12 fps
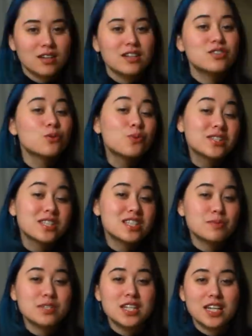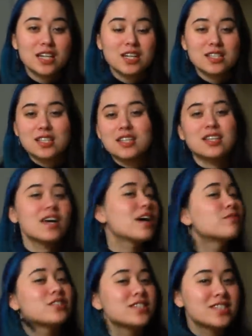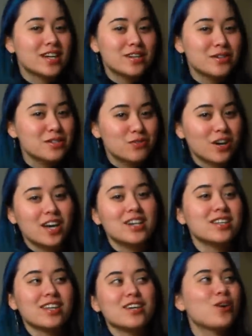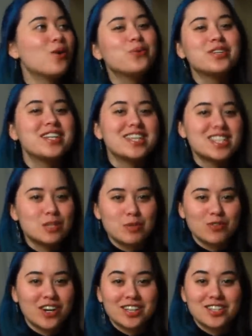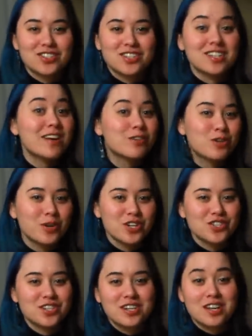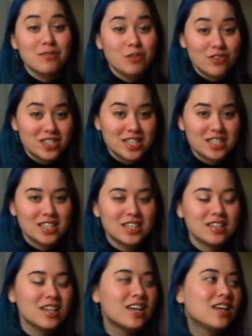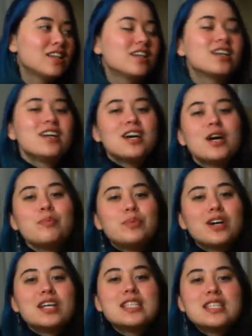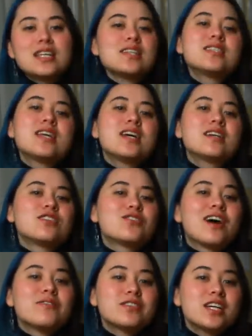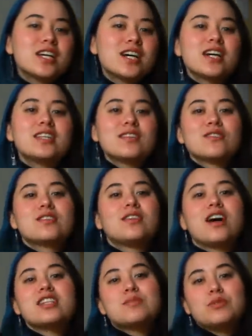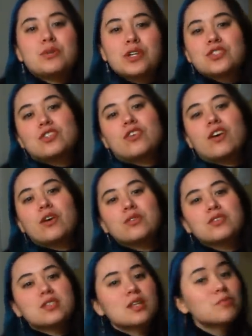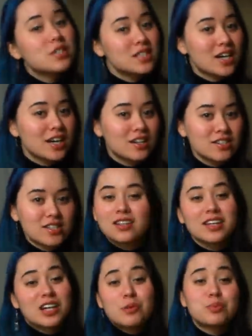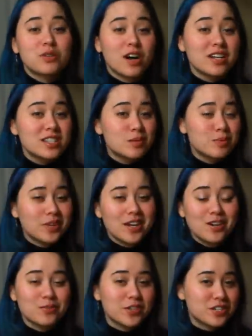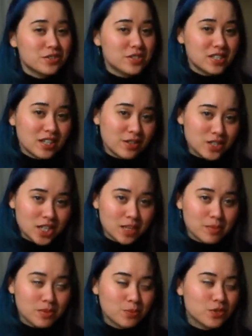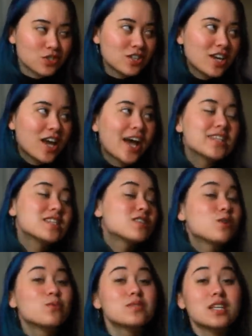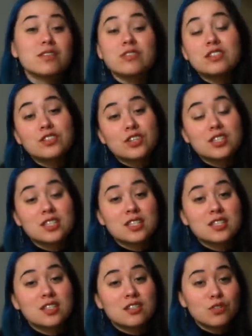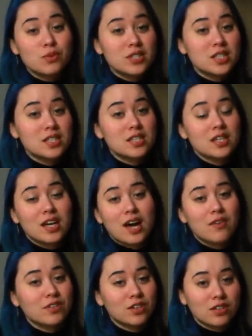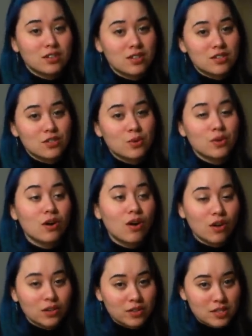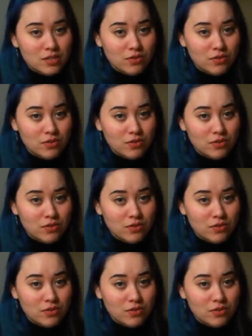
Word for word: I don't want this to be taken as like every desire is fine and like only needs to be relished and never questioned and never resisted. Like beyond CSA and trafficking, I think there's a lot to be questioned around some desires, like how prawns play on racial stereotypes, which has its own set of intricacies and nuances that I haven't gotten into at all in this